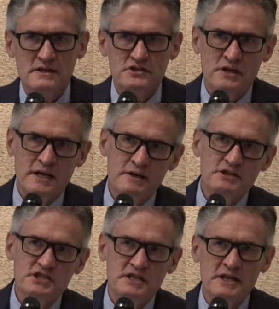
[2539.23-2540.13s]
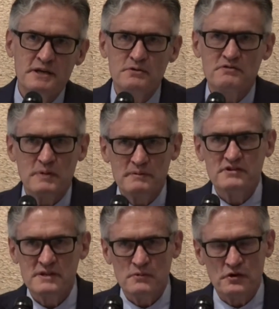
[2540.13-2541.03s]
And John Irish and I, who's probably
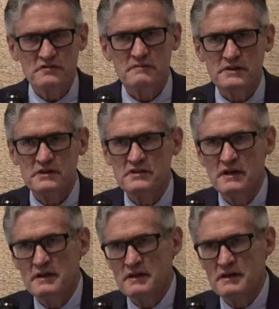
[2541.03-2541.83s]
seen most of these,